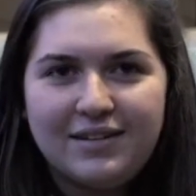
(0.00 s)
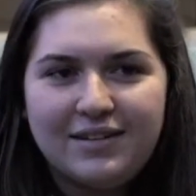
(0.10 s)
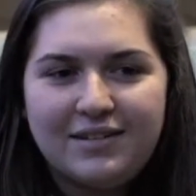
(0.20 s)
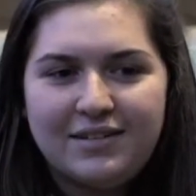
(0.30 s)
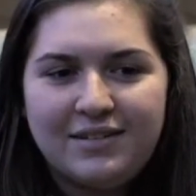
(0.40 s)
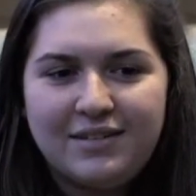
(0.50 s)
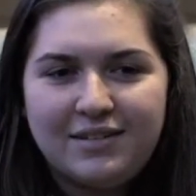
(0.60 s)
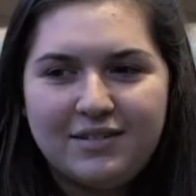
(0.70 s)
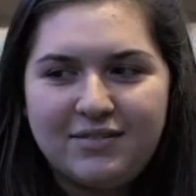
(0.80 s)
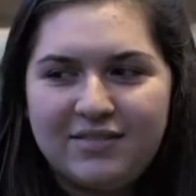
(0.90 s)

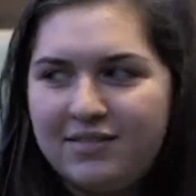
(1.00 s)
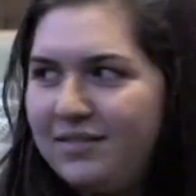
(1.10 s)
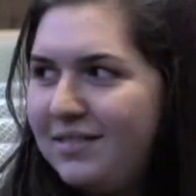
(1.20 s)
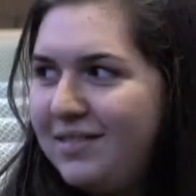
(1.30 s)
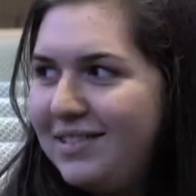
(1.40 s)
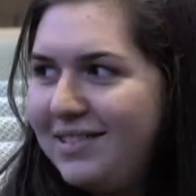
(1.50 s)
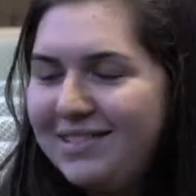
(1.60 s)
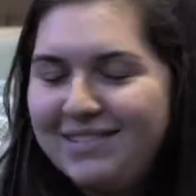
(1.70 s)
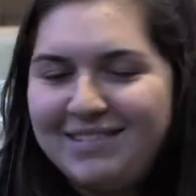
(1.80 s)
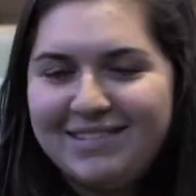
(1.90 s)
Nobody speaks.